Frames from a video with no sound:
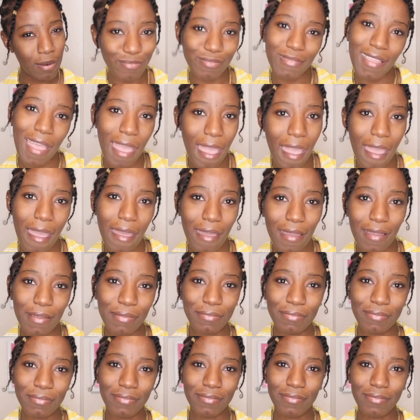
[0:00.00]
Yeah.
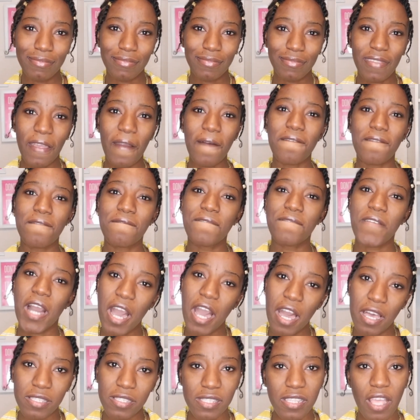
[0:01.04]
You
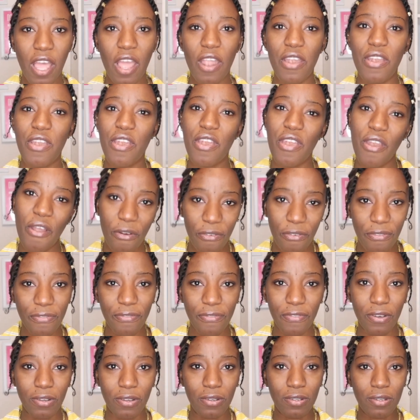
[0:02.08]
fast
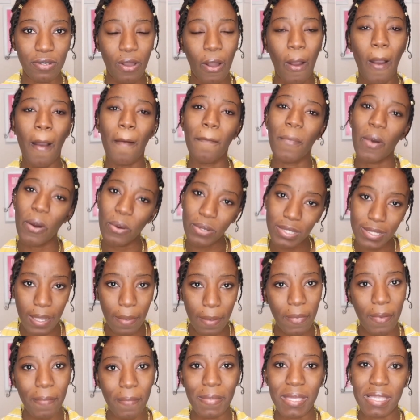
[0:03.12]
enough. Come out
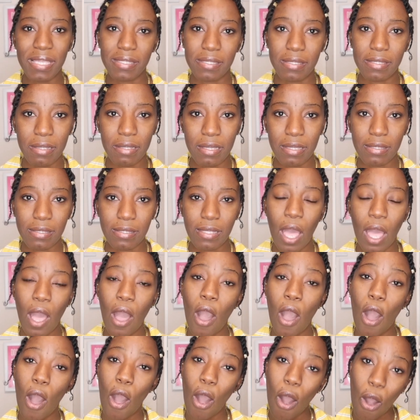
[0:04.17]
of my business.
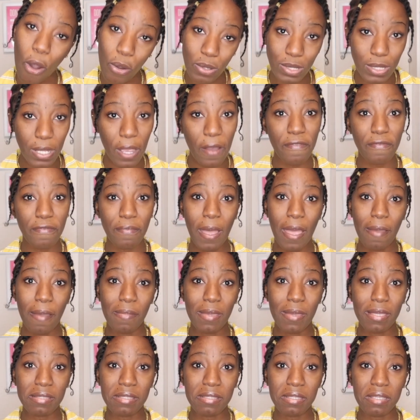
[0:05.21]
Out of my
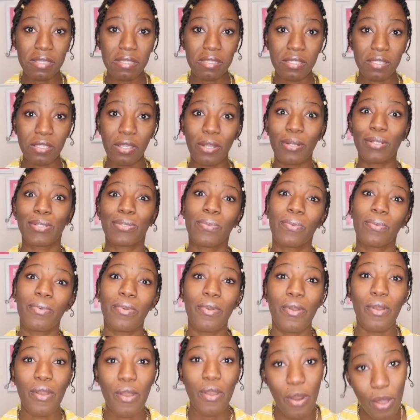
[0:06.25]
business. You're too
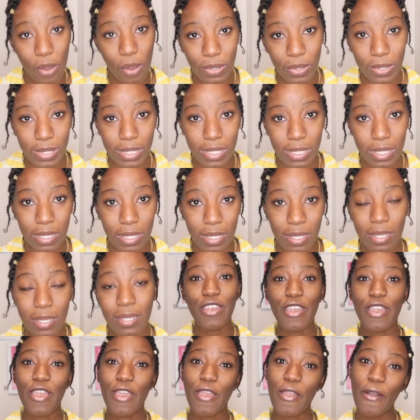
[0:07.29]
nosy.
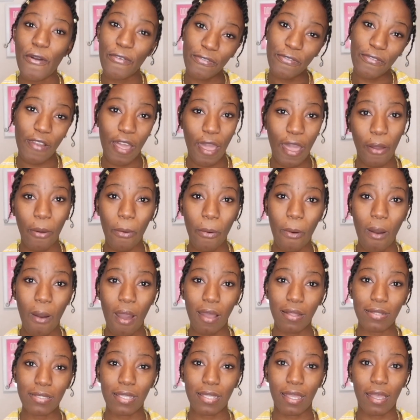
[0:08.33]
Enough like
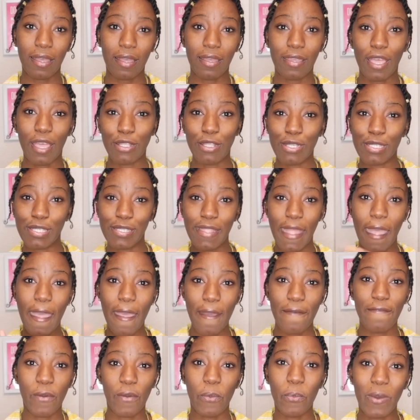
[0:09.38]
water. You're just the
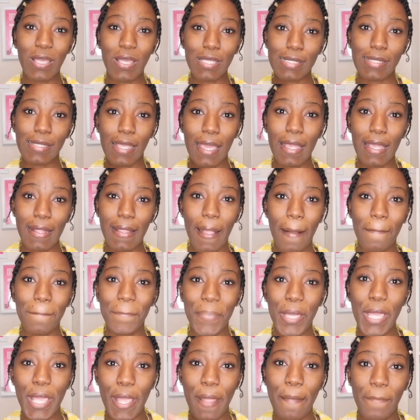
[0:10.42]
everywhere in a
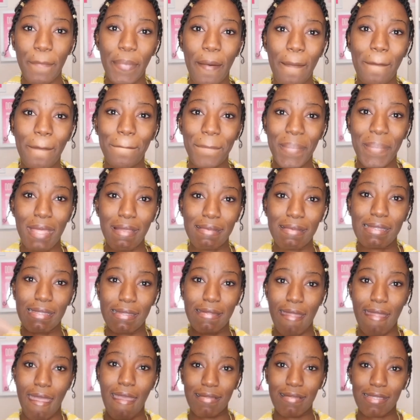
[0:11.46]
people
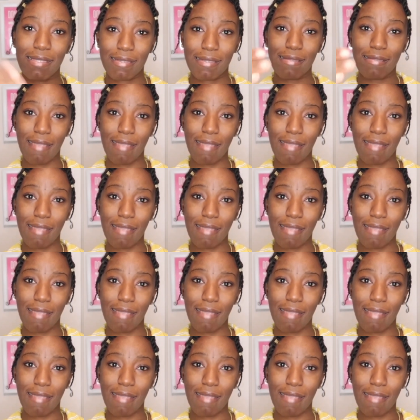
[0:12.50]
business.